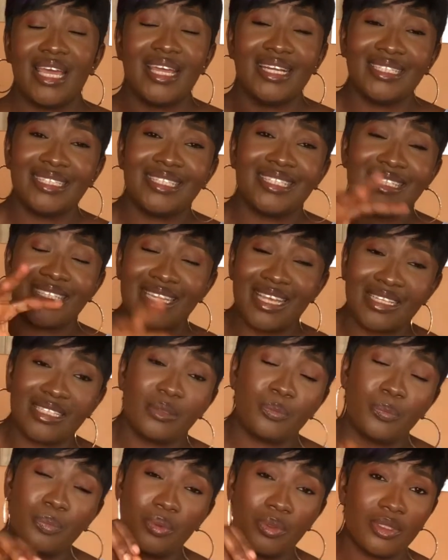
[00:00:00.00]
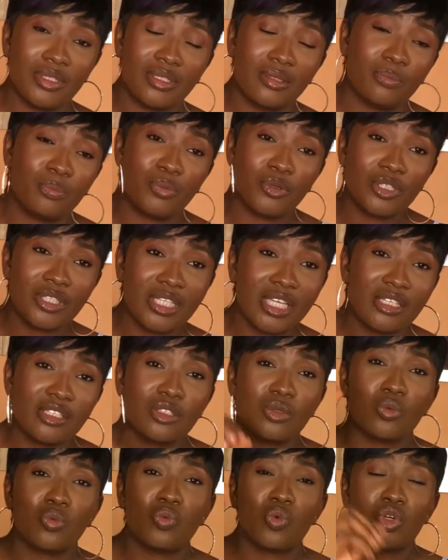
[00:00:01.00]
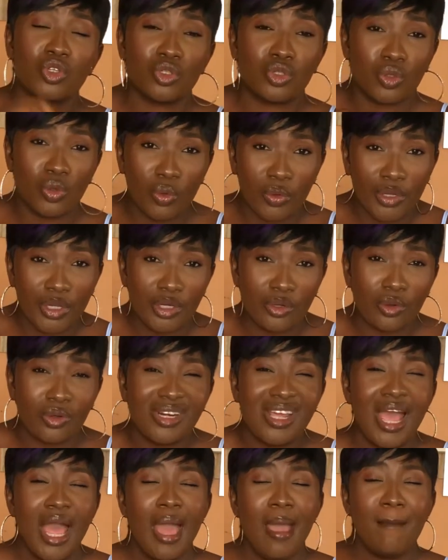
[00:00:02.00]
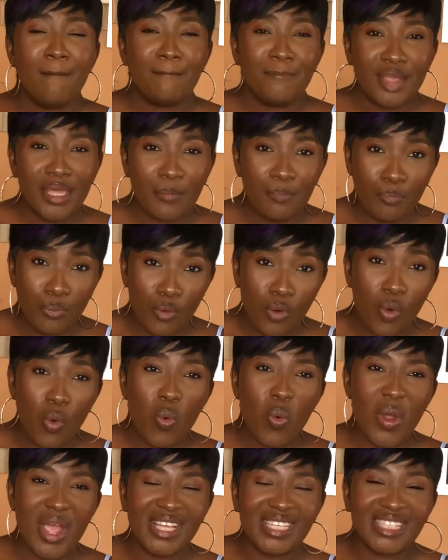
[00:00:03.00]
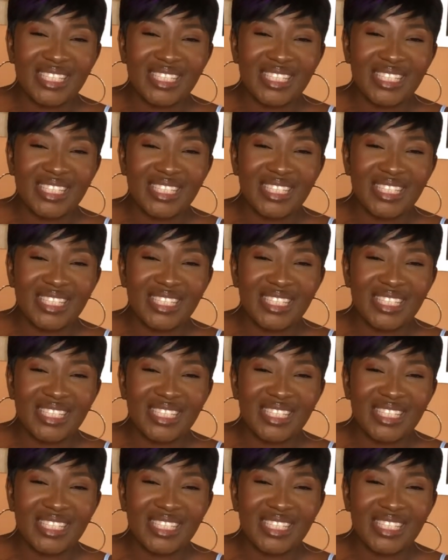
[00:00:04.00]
NSAS protest was going on, people were